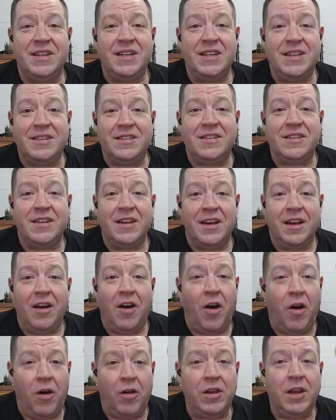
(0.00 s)
is
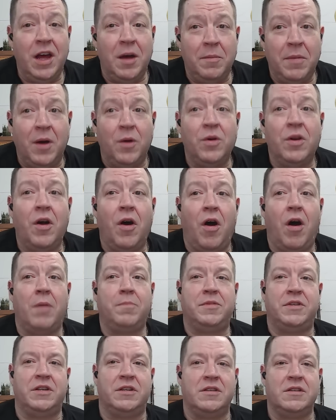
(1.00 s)
all about
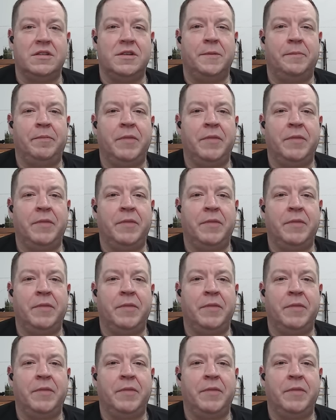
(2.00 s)
options,